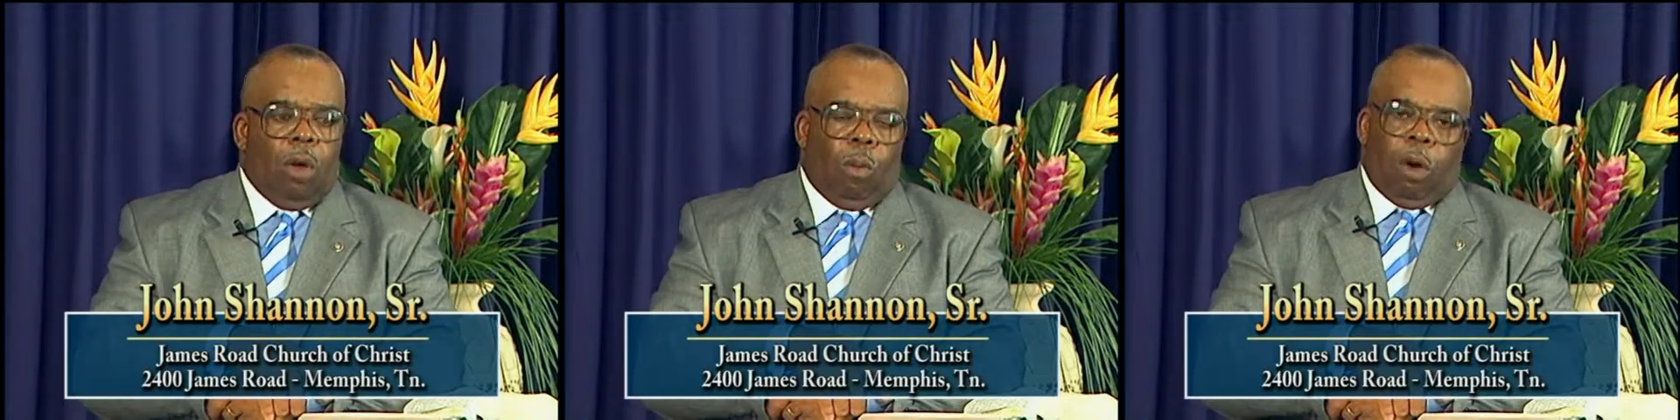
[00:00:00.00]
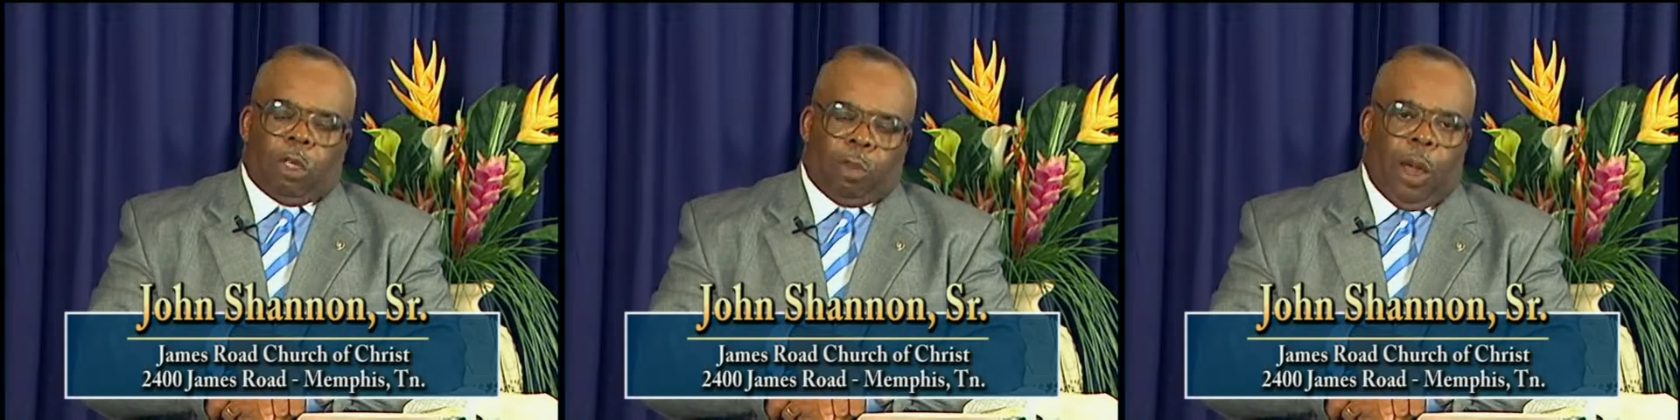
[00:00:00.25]

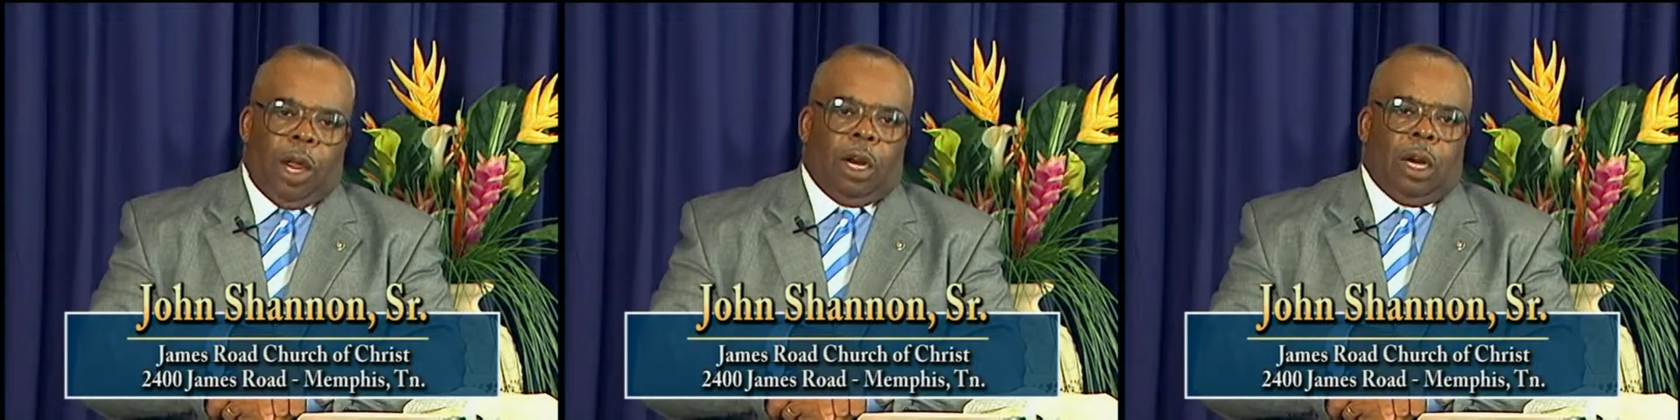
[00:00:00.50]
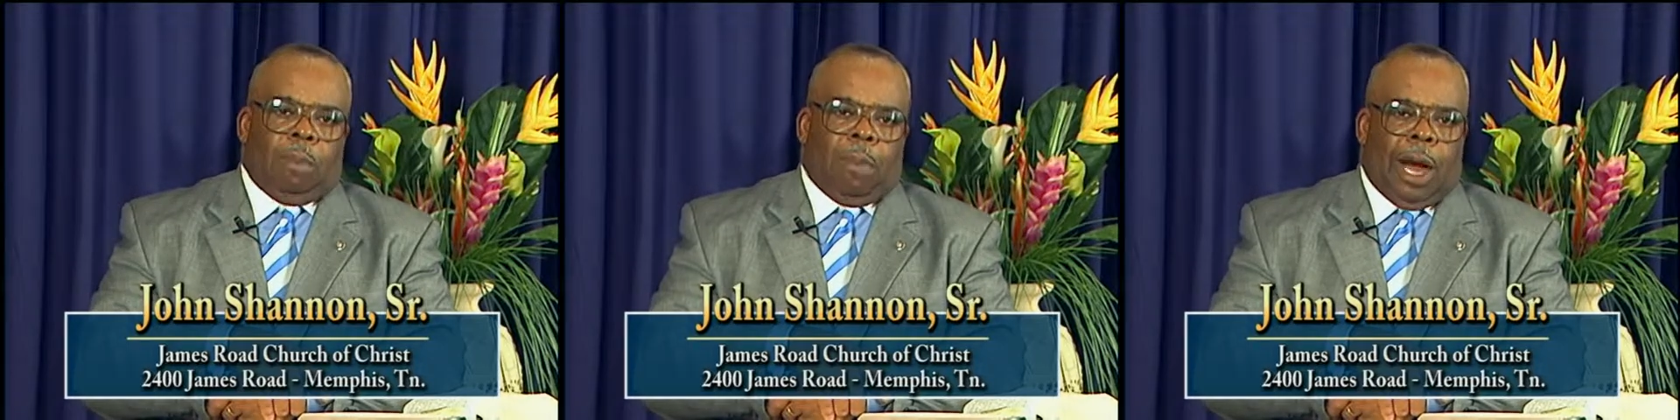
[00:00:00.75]
Was Peter an
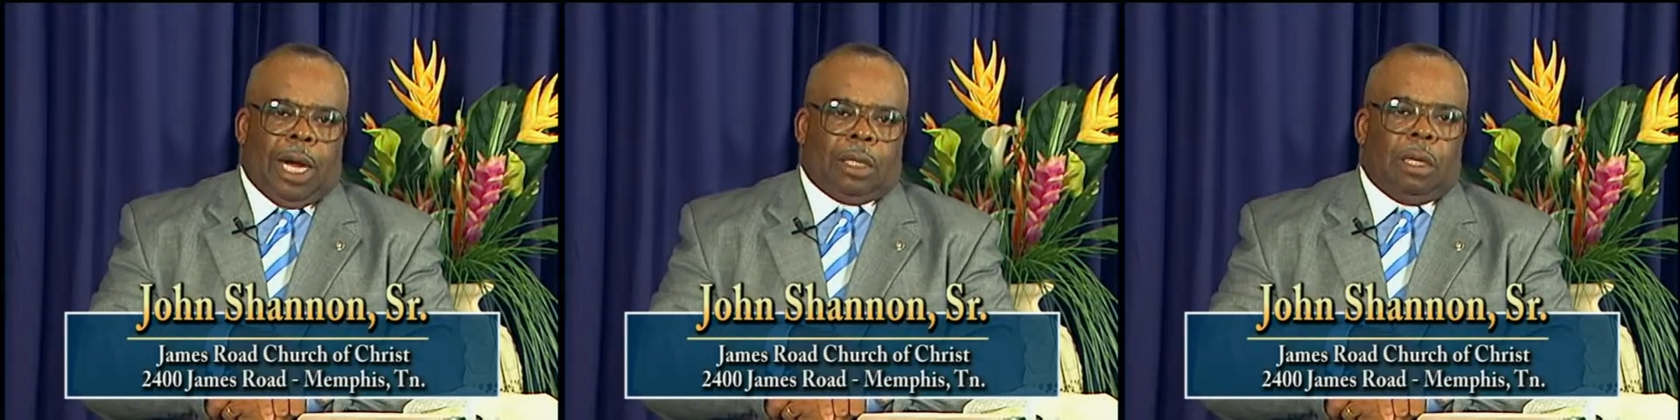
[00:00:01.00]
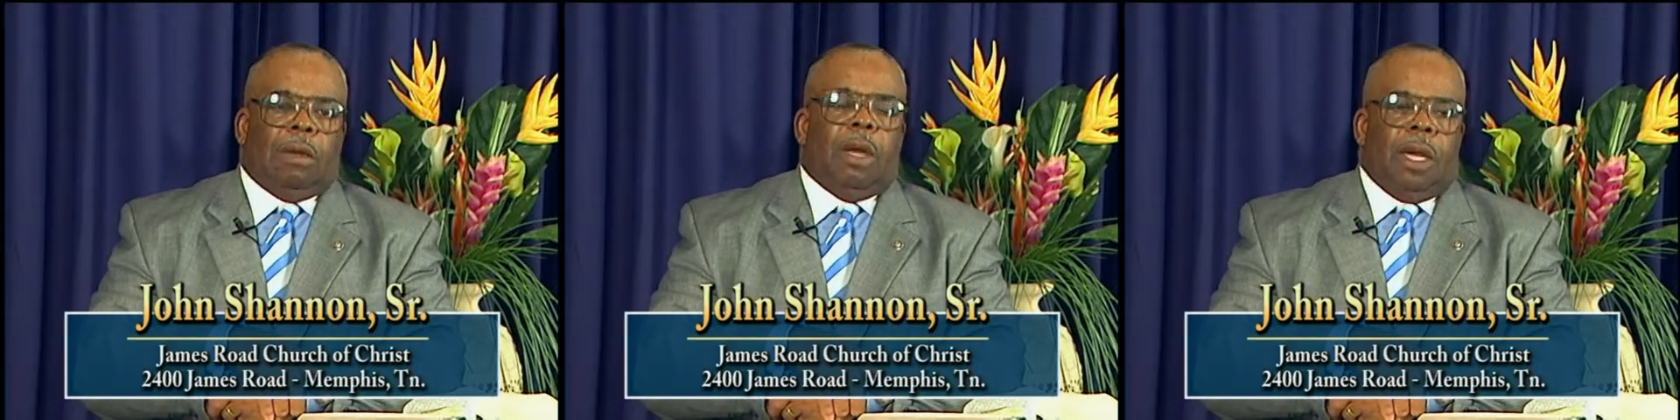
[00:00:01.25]

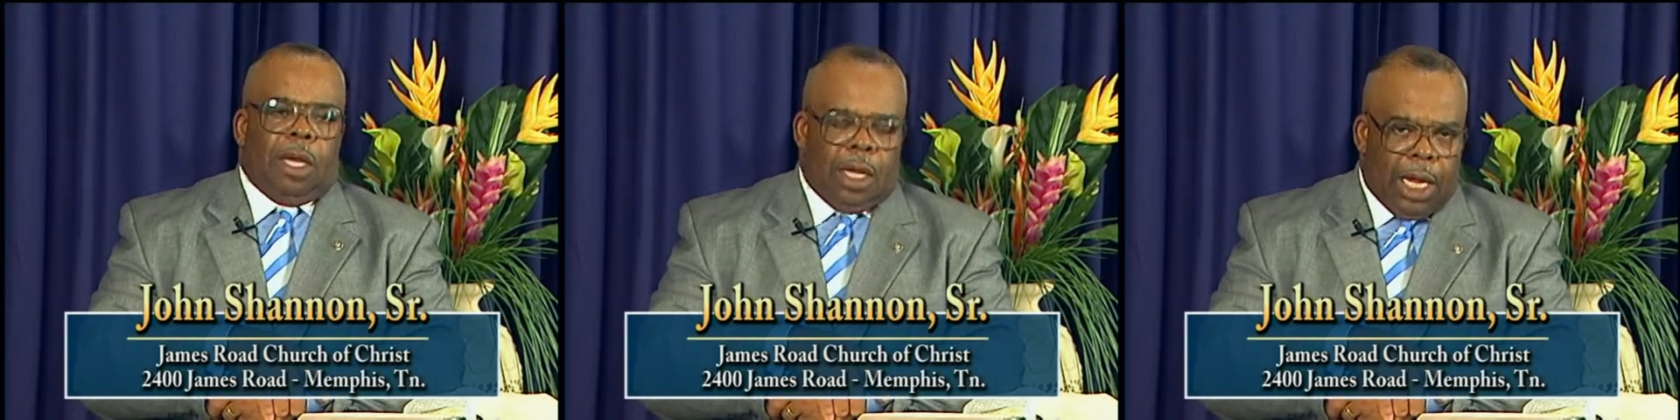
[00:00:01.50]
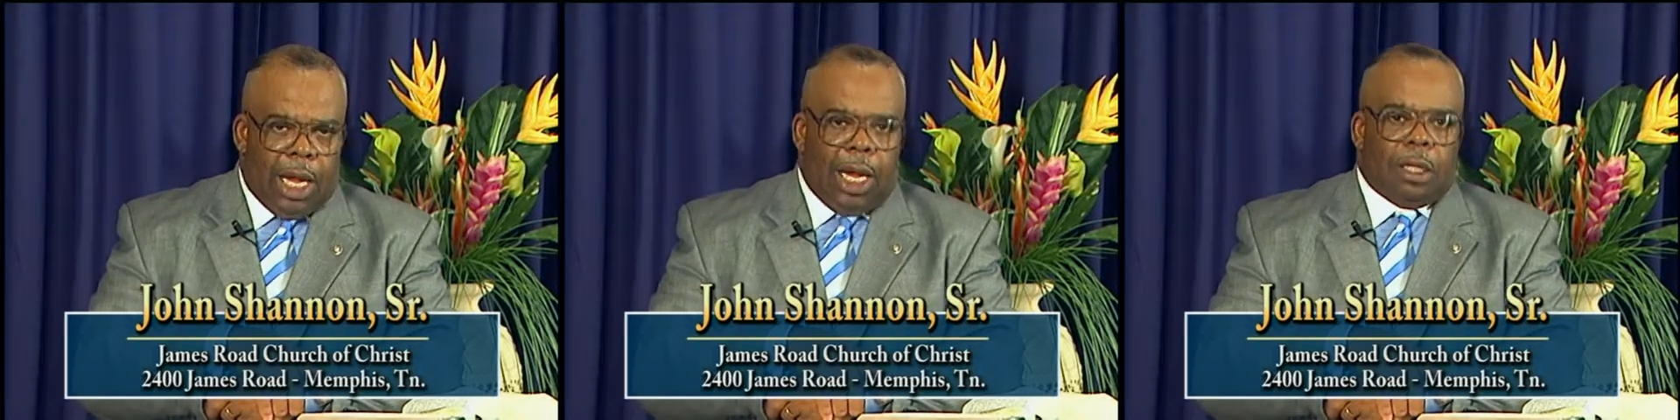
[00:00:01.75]
apostle?
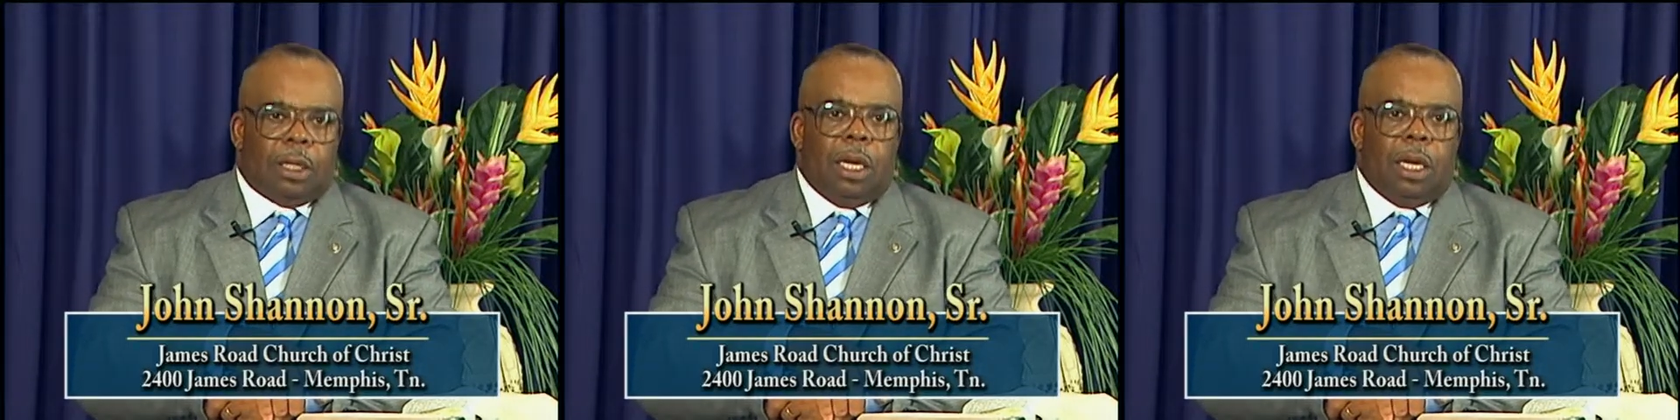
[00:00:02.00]
Yes.